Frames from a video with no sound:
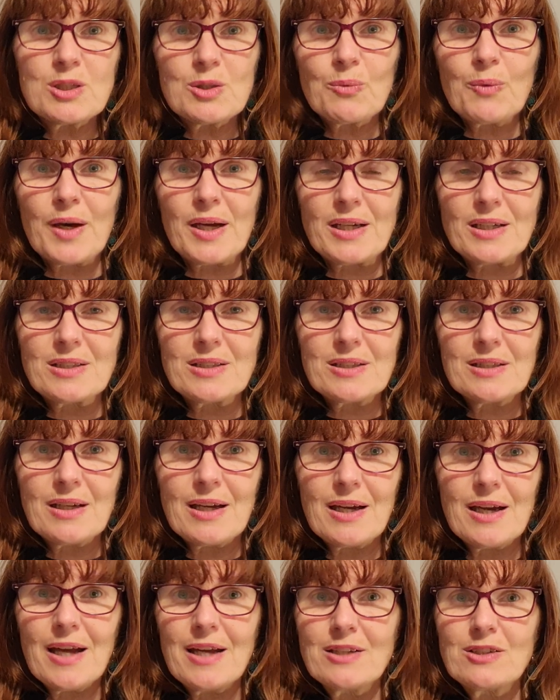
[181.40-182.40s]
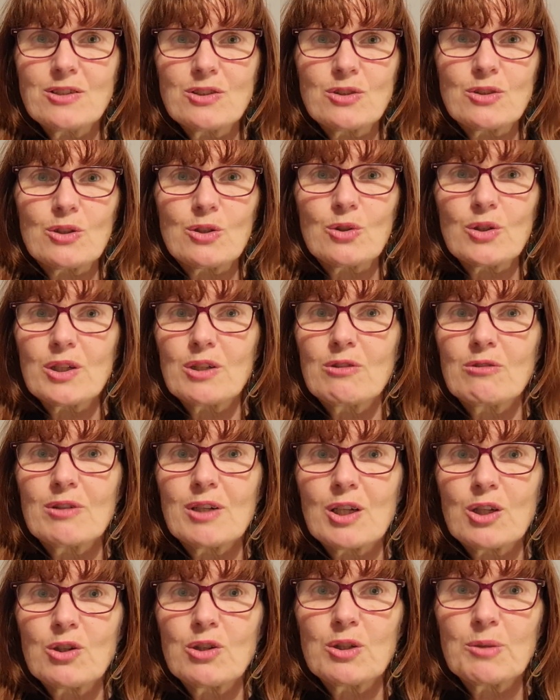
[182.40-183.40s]
the weight and you're looking
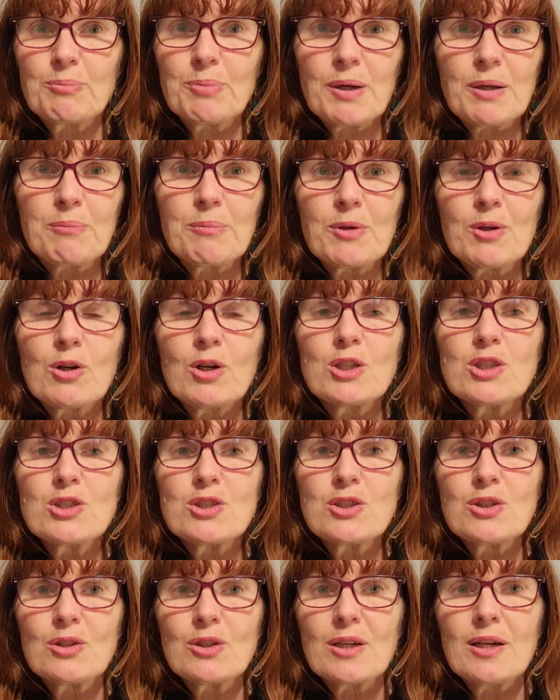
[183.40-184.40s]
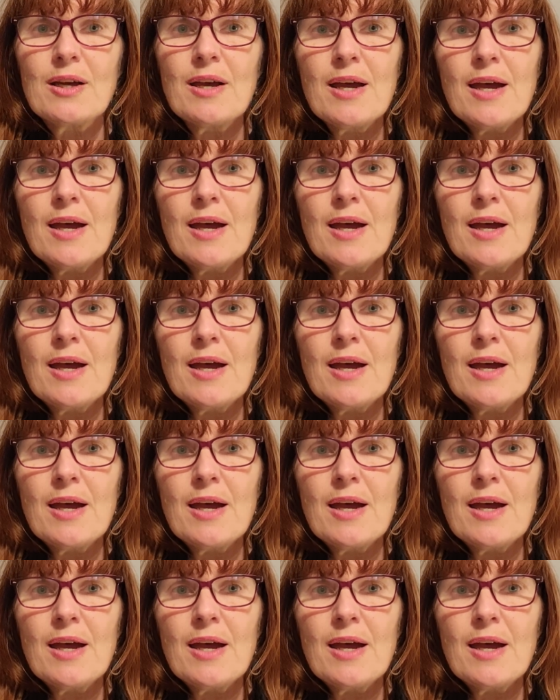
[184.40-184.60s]
really good, but because you